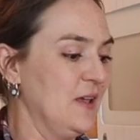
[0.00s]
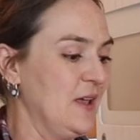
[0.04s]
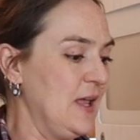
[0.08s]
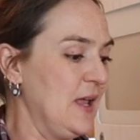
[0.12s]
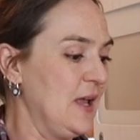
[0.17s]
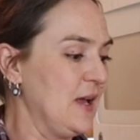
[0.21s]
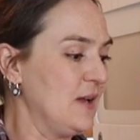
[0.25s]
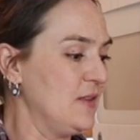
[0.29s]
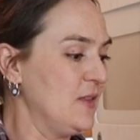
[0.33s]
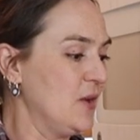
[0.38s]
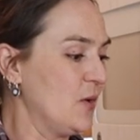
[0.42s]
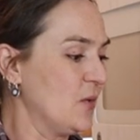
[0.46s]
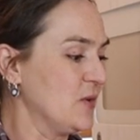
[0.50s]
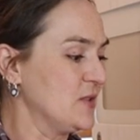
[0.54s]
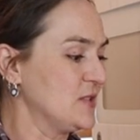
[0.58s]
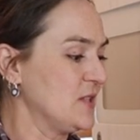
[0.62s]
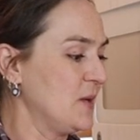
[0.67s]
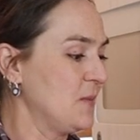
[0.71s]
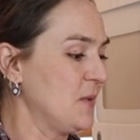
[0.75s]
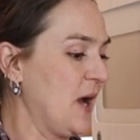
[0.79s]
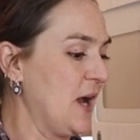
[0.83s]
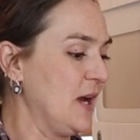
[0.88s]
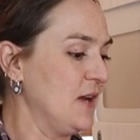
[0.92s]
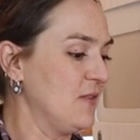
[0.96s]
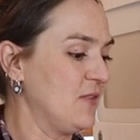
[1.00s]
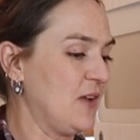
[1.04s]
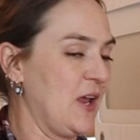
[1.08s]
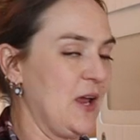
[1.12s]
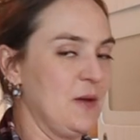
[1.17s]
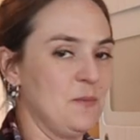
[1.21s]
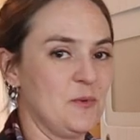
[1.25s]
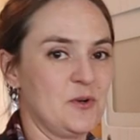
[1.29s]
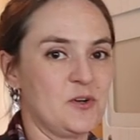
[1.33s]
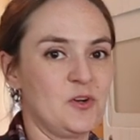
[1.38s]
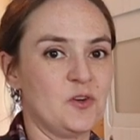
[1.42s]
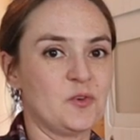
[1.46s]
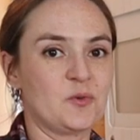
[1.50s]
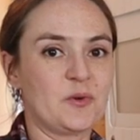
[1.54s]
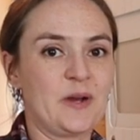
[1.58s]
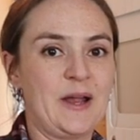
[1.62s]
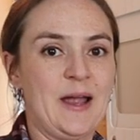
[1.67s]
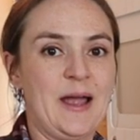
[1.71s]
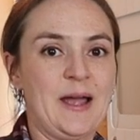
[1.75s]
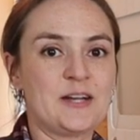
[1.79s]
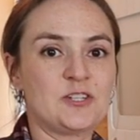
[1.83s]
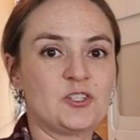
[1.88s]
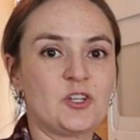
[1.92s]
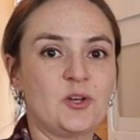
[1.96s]
And there was some kind of chemical
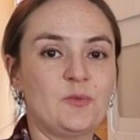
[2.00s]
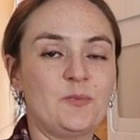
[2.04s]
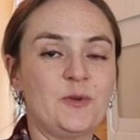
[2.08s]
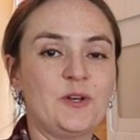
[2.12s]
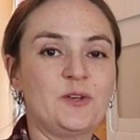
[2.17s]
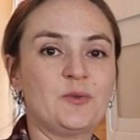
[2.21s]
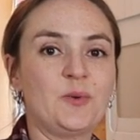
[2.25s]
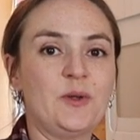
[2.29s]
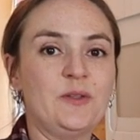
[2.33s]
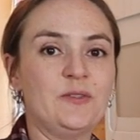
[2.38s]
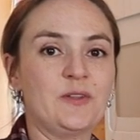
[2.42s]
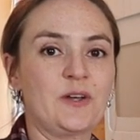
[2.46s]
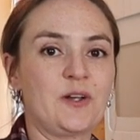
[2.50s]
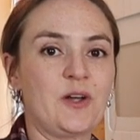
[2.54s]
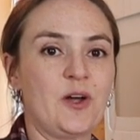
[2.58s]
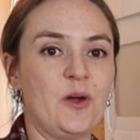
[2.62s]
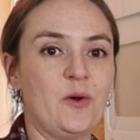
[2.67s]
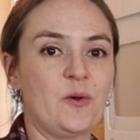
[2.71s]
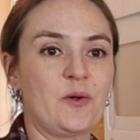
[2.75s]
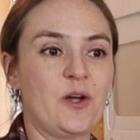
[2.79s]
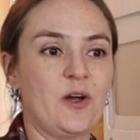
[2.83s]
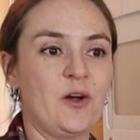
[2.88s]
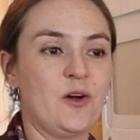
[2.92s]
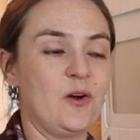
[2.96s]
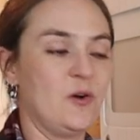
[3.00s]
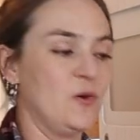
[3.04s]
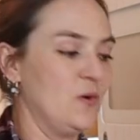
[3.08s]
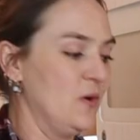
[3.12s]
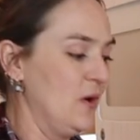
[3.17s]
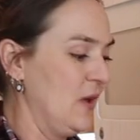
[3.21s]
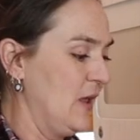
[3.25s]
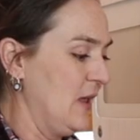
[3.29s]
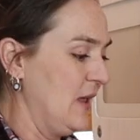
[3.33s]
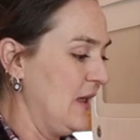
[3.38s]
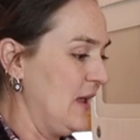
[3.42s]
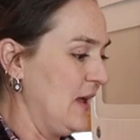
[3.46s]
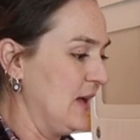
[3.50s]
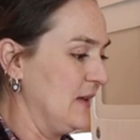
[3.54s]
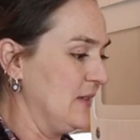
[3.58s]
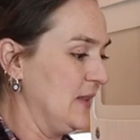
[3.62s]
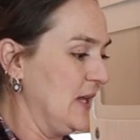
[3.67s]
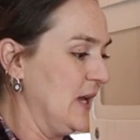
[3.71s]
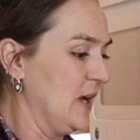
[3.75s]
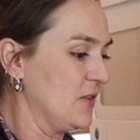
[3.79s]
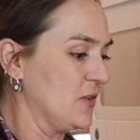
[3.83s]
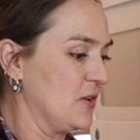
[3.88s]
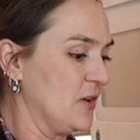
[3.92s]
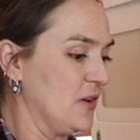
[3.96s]
reaction between the cocoa and
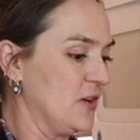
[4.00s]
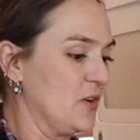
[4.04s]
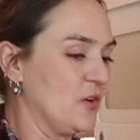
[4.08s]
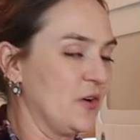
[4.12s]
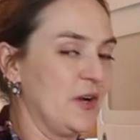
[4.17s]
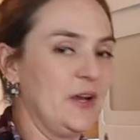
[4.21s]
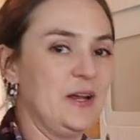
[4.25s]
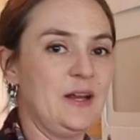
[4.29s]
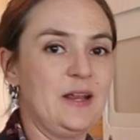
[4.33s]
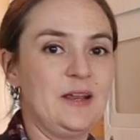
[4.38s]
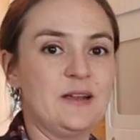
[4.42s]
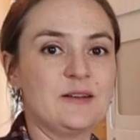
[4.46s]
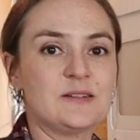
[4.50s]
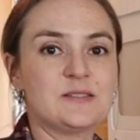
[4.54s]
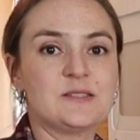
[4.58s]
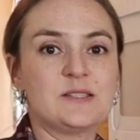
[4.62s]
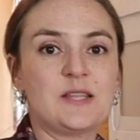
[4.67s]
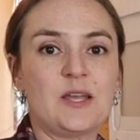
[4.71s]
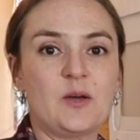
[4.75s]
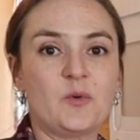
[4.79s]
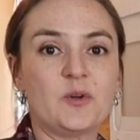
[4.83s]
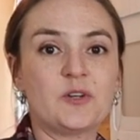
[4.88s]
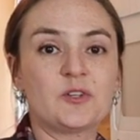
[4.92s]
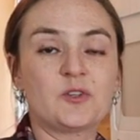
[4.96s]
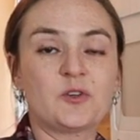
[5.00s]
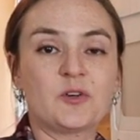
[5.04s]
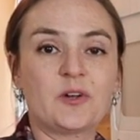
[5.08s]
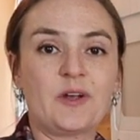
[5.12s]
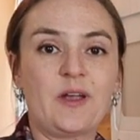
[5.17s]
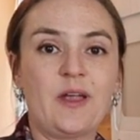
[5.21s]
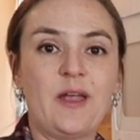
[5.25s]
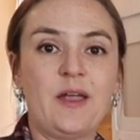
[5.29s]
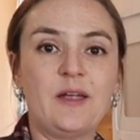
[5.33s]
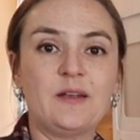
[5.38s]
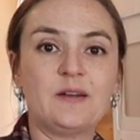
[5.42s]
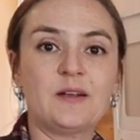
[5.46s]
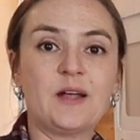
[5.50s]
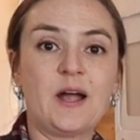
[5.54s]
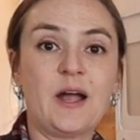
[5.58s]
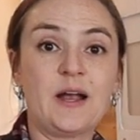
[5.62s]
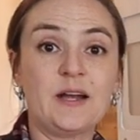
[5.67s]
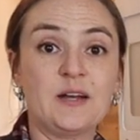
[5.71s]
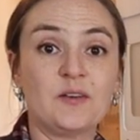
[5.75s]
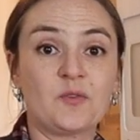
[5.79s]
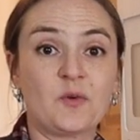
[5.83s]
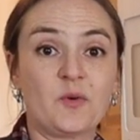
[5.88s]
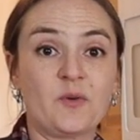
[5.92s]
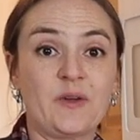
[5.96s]
the other ingredients that would create
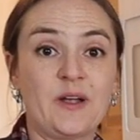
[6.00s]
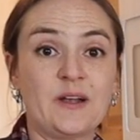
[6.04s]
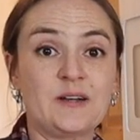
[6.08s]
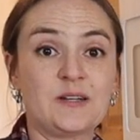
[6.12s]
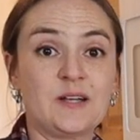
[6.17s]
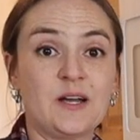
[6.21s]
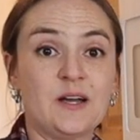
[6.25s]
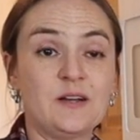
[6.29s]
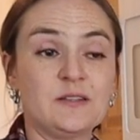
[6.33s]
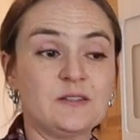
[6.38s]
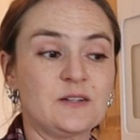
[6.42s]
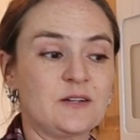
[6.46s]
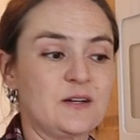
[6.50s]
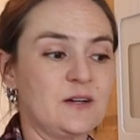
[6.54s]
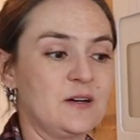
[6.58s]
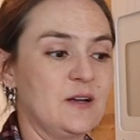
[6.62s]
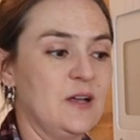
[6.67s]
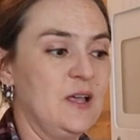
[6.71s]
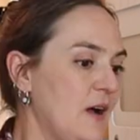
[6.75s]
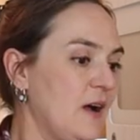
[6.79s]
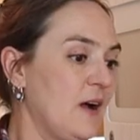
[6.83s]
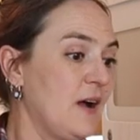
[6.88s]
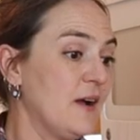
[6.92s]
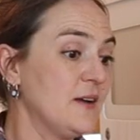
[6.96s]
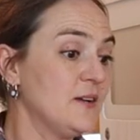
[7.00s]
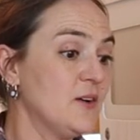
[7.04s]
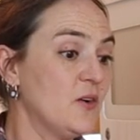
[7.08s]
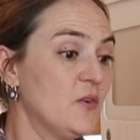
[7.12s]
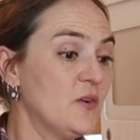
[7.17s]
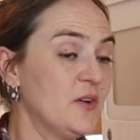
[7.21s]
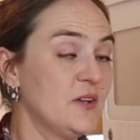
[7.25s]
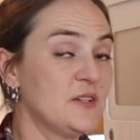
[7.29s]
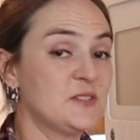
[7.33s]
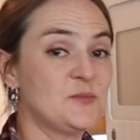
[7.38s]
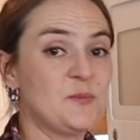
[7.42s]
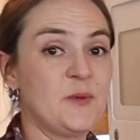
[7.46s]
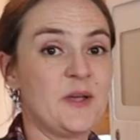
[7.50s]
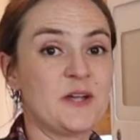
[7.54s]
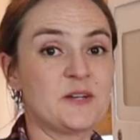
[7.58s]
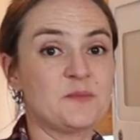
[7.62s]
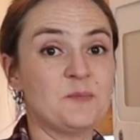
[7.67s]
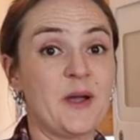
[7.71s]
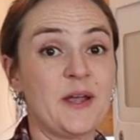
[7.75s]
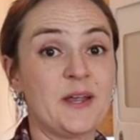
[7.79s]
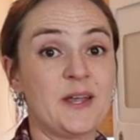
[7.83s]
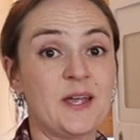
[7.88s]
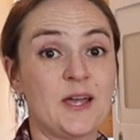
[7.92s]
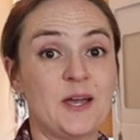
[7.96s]
kind of a red color. I don't expect
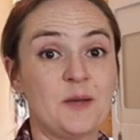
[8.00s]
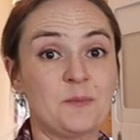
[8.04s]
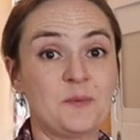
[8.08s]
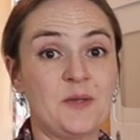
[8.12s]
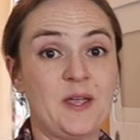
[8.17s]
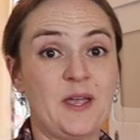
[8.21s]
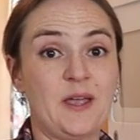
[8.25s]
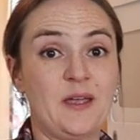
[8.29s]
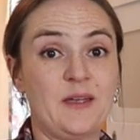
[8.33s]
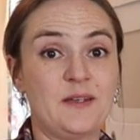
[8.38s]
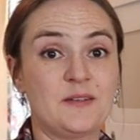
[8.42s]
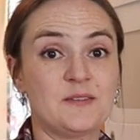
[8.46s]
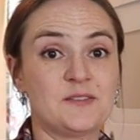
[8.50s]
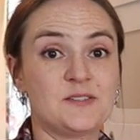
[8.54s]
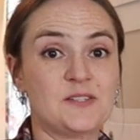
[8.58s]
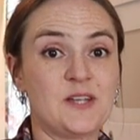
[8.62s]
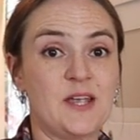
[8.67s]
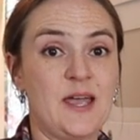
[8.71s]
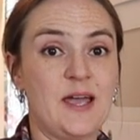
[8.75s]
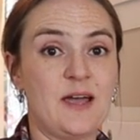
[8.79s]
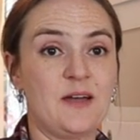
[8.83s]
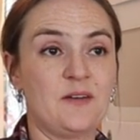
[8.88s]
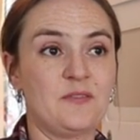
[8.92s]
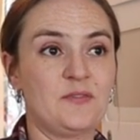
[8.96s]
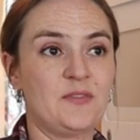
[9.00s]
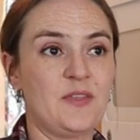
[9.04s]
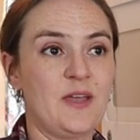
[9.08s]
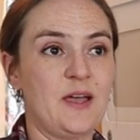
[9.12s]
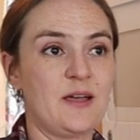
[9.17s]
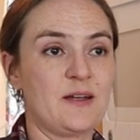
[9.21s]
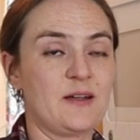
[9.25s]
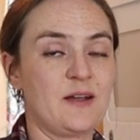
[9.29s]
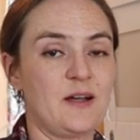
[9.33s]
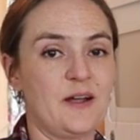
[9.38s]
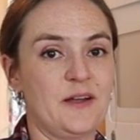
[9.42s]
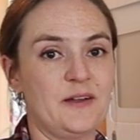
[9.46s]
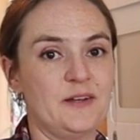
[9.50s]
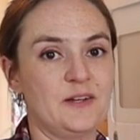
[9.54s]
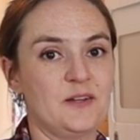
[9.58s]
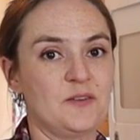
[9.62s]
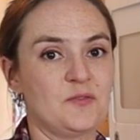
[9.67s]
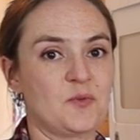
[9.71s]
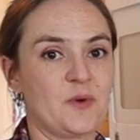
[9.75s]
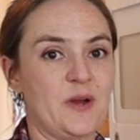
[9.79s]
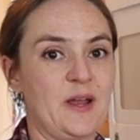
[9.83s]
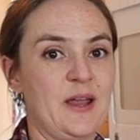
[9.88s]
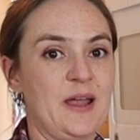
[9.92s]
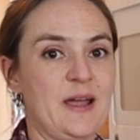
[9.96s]
my cupcakes to have that kind
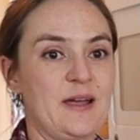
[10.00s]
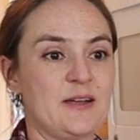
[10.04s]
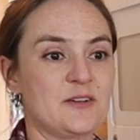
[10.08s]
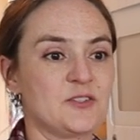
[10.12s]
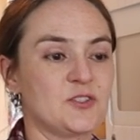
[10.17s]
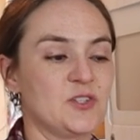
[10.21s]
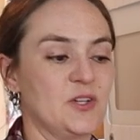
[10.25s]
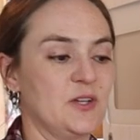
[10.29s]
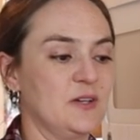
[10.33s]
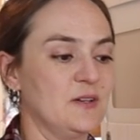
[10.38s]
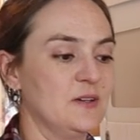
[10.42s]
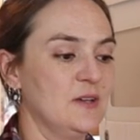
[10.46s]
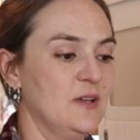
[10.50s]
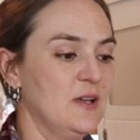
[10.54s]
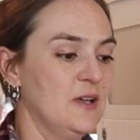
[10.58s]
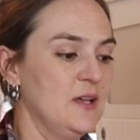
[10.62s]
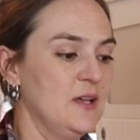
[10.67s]
of reaction.